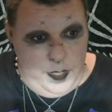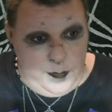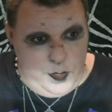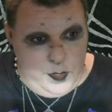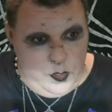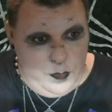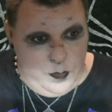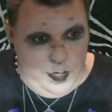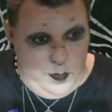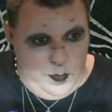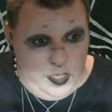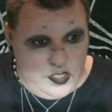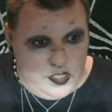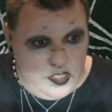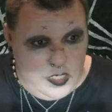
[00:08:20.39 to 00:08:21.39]
may watch
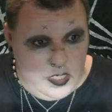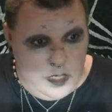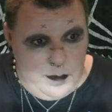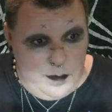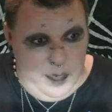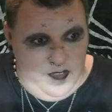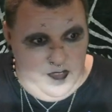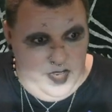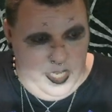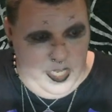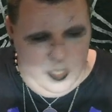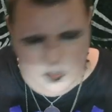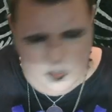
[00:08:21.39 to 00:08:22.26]
my videos.